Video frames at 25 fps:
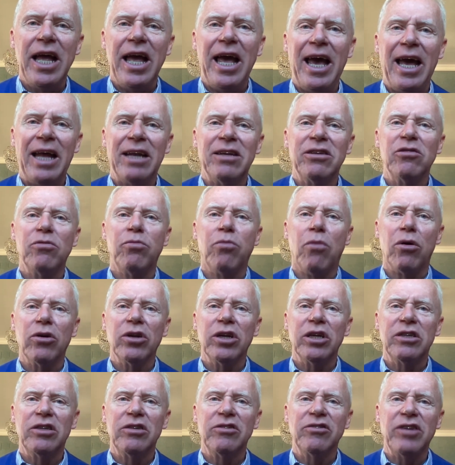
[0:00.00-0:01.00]
and
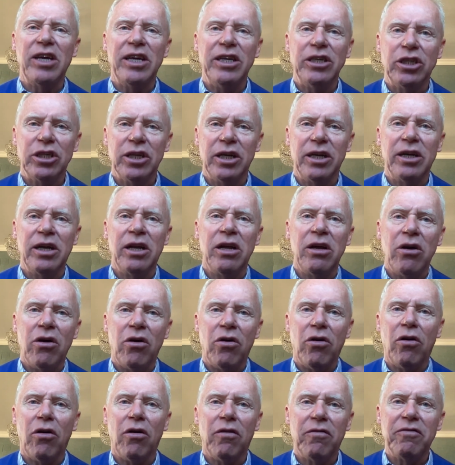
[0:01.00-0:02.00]
monetization
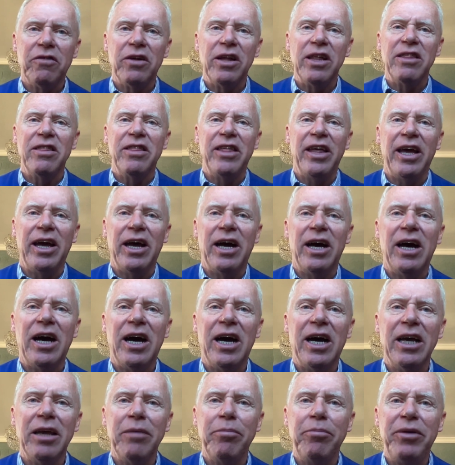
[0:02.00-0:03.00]
of their
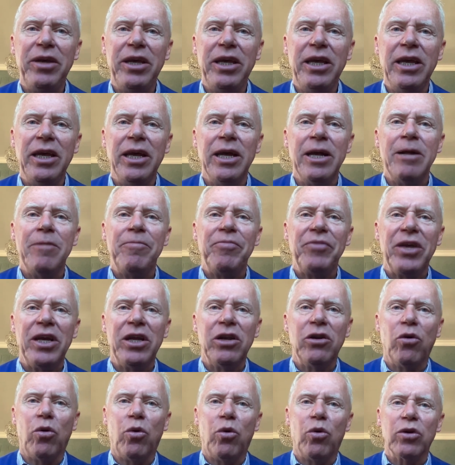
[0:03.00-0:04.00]
IP
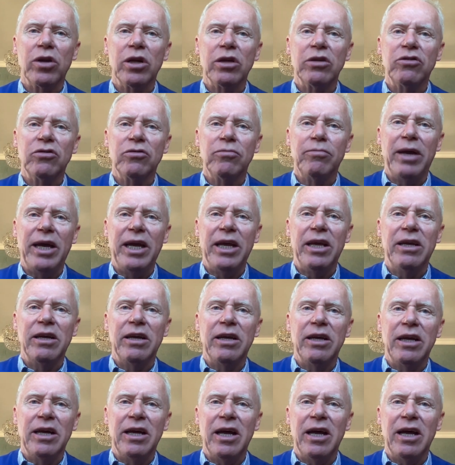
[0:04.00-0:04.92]
in order to make